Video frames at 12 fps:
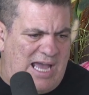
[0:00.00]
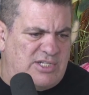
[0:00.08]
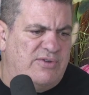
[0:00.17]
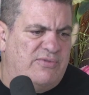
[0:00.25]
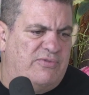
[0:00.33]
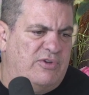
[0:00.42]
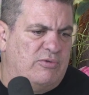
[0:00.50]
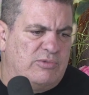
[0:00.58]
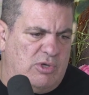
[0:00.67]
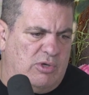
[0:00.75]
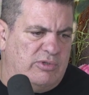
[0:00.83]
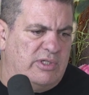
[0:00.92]
action
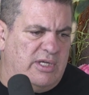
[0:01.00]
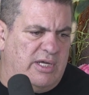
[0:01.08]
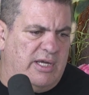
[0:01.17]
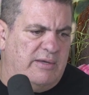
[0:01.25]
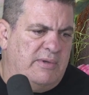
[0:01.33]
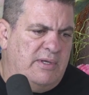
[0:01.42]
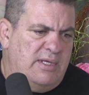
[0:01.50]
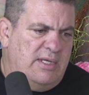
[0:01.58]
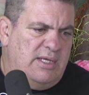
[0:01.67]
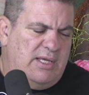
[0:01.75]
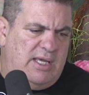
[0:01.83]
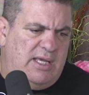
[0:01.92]
films all the time.
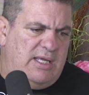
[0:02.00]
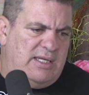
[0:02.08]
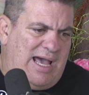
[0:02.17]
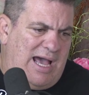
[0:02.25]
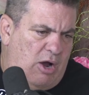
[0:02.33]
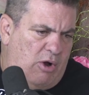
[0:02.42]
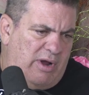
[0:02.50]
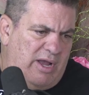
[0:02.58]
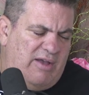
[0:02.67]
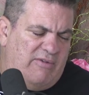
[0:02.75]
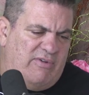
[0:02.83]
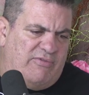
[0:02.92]
And now
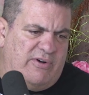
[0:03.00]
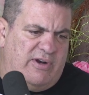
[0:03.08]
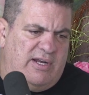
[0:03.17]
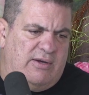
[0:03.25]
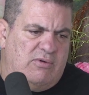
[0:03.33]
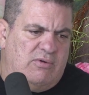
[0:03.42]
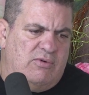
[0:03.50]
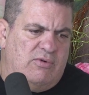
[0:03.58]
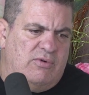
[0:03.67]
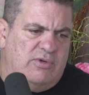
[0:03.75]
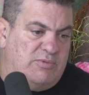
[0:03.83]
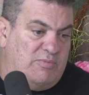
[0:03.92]
I have a friend
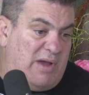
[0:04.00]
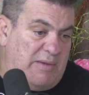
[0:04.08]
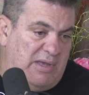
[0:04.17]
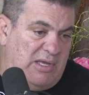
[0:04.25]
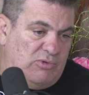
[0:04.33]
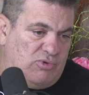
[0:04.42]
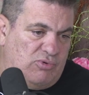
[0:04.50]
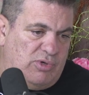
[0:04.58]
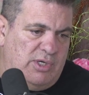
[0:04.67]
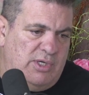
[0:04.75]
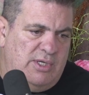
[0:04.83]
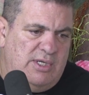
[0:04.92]
who is my
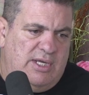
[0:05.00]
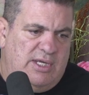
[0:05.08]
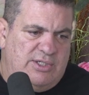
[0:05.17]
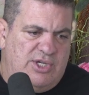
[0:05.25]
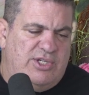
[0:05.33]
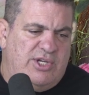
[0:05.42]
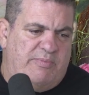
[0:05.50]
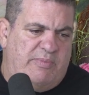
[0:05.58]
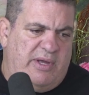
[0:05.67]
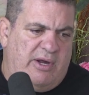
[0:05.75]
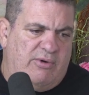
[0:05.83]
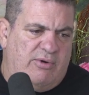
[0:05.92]
mentor, J.J.
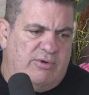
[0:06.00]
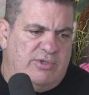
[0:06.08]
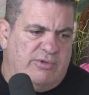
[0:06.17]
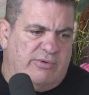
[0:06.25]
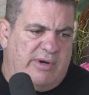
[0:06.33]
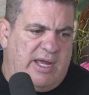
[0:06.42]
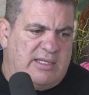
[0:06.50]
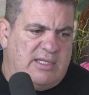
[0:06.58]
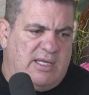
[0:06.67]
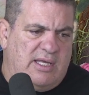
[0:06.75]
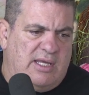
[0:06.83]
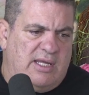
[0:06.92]
Perry, who
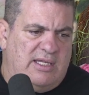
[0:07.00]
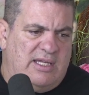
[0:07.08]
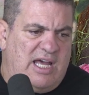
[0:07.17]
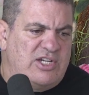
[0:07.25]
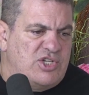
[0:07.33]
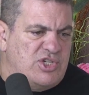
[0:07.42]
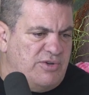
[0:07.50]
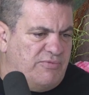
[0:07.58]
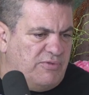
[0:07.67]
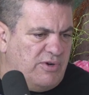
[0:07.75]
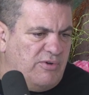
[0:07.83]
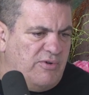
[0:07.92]
directs Night
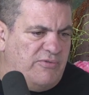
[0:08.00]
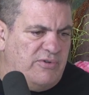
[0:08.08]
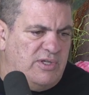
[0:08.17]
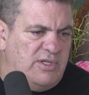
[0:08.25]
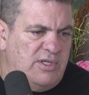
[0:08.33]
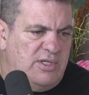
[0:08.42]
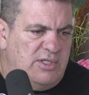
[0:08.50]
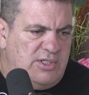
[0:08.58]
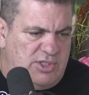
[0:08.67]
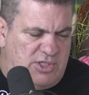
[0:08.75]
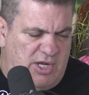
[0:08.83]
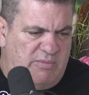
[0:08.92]
Shifter with
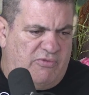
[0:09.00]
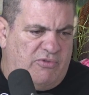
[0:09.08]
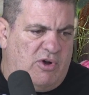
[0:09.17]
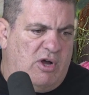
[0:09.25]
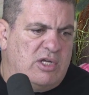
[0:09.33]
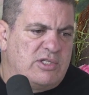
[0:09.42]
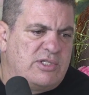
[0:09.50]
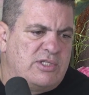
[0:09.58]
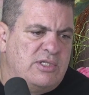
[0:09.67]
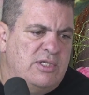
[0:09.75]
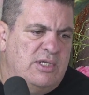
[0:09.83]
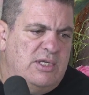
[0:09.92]
Jamie
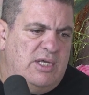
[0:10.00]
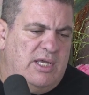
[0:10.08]
Foxx